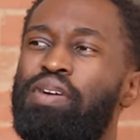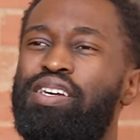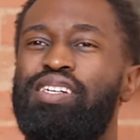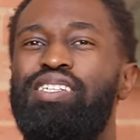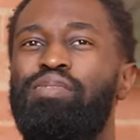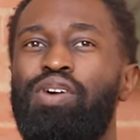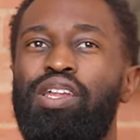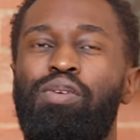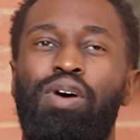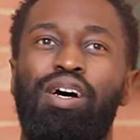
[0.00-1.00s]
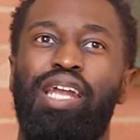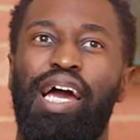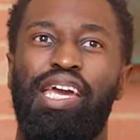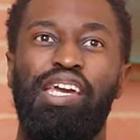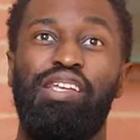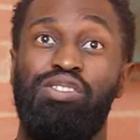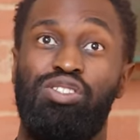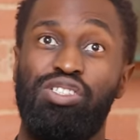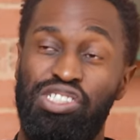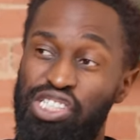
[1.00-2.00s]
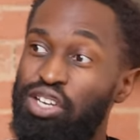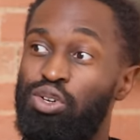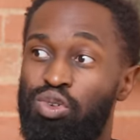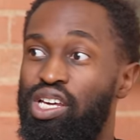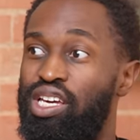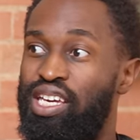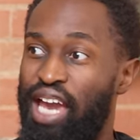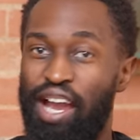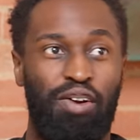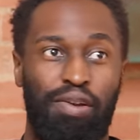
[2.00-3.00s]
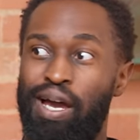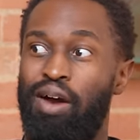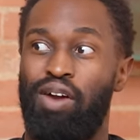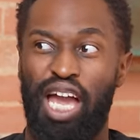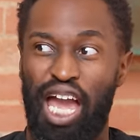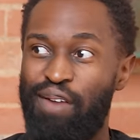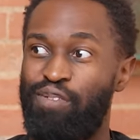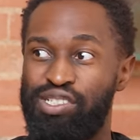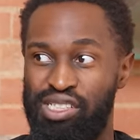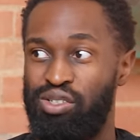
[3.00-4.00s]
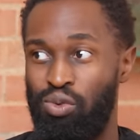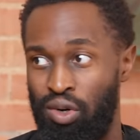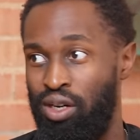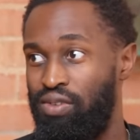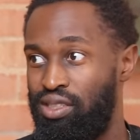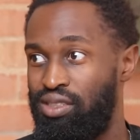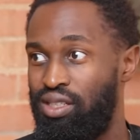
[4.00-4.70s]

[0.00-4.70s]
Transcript: Because he really was, like, he genuinely cared about every single one of us.